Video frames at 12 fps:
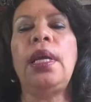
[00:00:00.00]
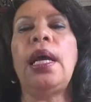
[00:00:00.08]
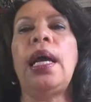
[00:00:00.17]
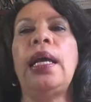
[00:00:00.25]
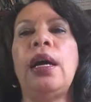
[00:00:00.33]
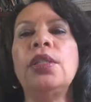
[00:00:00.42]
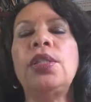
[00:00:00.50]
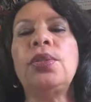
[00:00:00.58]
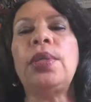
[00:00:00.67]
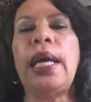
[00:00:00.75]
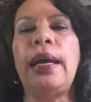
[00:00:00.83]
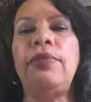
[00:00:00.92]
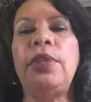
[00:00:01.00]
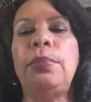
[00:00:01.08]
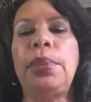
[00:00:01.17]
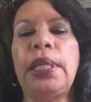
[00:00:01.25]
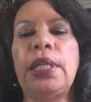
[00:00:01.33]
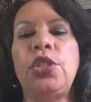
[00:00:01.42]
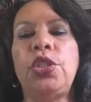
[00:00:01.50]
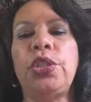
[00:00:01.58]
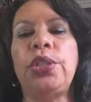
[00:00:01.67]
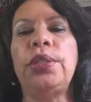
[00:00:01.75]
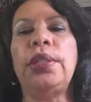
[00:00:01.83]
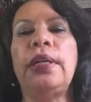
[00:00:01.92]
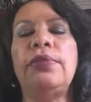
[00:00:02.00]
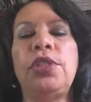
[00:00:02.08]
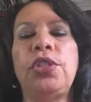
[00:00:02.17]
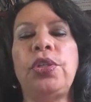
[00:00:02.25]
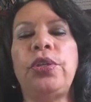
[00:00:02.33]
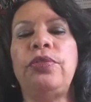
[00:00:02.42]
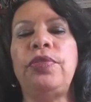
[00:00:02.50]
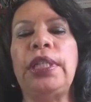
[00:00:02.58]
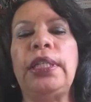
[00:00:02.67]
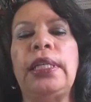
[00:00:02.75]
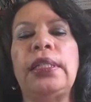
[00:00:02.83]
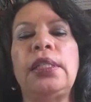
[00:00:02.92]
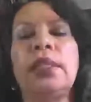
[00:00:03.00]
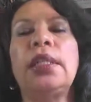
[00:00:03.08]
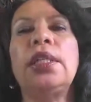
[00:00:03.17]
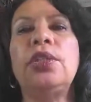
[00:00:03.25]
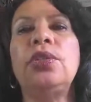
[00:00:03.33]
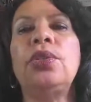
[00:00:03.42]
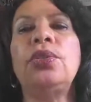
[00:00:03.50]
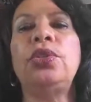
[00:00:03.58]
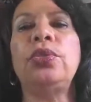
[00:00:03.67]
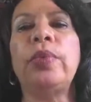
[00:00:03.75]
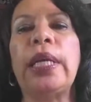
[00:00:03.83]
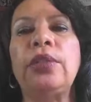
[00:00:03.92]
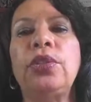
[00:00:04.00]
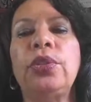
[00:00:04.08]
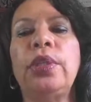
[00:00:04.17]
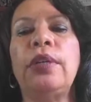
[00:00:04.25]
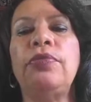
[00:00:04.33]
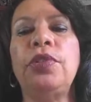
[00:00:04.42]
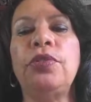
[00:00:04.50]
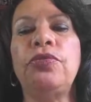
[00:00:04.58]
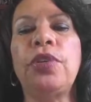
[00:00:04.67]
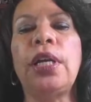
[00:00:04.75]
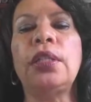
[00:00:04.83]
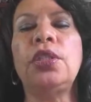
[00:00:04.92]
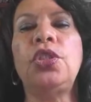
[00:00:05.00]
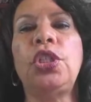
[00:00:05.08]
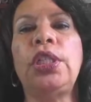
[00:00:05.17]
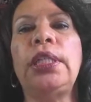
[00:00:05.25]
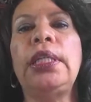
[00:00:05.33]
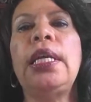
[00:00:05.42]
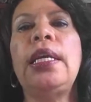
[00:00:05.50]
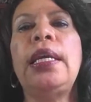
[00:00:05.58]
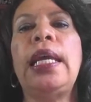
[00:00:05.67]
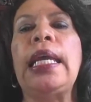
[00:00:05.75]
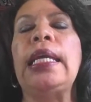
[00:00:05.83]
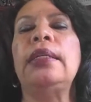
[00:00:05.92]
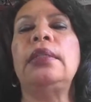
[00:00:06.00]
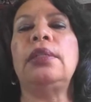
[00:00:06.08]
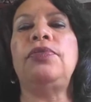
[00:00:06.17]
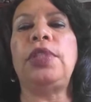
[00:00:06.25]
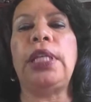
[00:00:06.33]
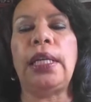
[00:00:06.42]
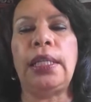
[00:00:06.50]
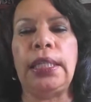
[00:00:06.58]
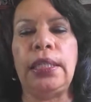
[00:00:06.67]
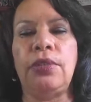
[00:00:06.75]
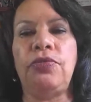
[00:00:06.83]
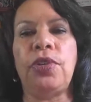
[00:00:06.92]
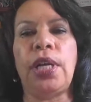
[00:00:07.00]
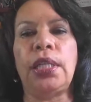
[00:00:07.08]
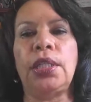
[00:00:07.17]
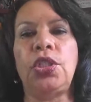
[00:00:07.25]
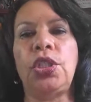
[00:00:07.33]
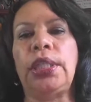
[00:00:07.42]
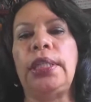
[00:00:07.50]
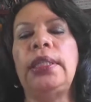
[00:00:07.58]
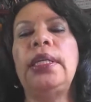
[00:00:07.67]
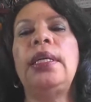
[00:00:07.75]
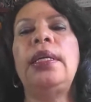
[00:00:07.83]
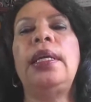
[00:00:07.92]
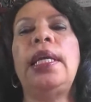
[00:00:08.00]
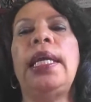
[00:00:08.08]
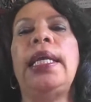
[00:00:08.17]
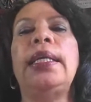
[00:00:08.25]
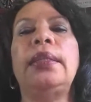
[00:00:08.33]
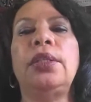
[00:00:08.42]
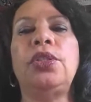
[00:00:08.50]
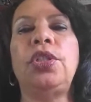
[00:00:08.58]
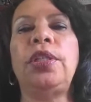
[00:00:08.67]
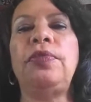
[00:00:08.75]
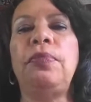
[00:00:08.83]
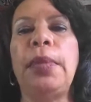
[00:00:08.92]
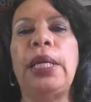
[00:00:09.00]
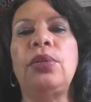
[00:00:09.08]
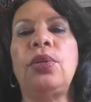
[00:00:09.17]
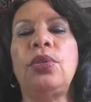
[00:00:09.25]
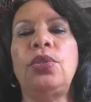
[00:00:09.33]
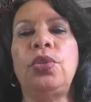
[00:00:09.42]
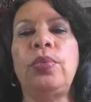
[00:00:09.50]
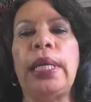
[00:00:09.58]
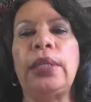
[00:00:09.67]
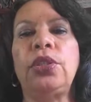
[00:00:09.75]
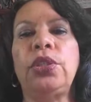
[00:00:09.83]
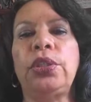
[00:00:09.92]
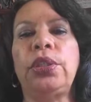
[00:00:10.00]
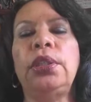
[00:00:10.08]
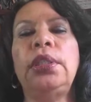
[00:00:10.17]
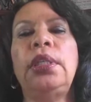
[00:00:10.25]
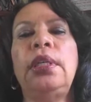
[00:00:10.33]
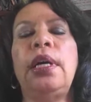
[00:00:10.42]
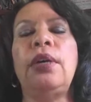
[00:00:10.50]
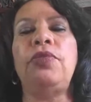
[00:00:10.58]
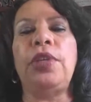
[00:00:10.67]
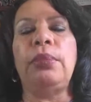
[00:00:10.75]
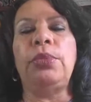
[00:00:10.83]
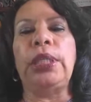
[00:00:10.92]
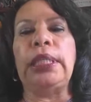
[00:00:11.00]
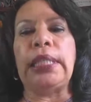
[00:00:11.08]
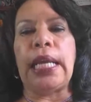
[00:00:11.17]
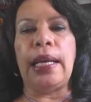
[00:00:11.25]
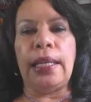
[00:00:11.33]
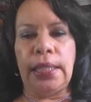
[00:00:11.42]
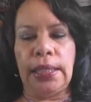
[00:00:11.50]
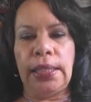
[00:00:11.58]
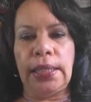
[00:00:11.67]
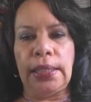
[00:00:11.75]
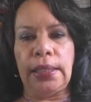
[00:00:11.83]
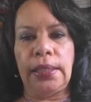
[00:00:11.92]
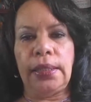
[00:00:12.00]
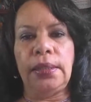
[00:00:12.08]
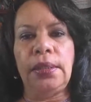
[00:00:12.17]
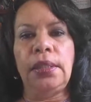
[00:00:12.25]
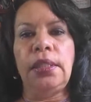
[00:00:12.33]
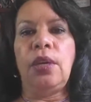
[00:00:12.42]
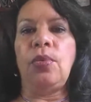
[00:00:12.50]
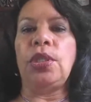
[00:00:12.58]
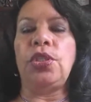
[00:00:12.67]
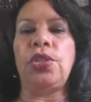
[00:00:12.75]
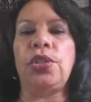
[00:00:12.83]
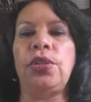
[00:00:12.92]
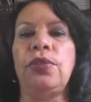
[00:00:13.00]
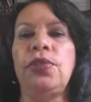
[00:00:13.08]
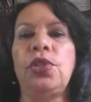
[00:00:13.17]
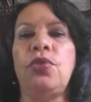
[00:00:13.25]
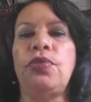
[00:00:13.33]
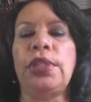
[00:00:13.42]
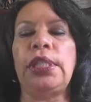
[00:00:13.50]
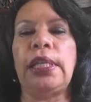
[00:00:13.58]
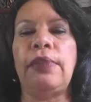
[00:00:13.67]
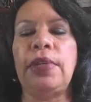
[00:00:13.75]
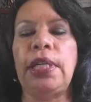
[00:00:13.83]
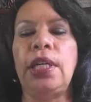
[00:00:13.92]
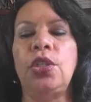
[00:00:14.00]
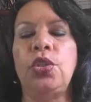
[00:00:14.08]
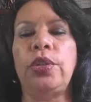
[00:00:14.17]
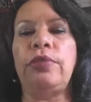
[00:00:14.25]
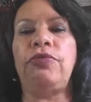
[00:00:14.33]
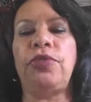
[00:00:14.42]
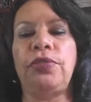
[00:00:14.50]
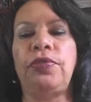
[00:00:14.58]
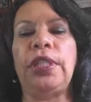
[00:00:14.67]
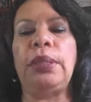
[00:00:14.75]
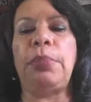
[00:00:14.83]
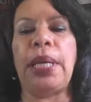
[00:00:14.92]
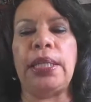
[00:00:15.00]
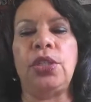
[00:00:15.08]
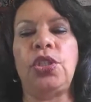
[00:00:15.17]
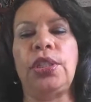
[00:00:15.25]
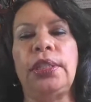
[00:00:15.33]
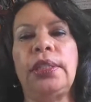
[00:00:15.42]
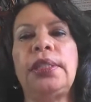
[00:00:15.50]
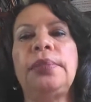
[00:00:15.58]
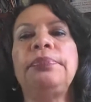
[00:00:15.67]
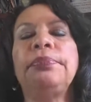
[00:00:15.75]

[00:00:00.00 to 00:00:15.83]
I also have the pleasure of serving as the clinical director of nephrology and of telenephrology and the chief medical director of Emory Dialysis, which serves over 750 patients.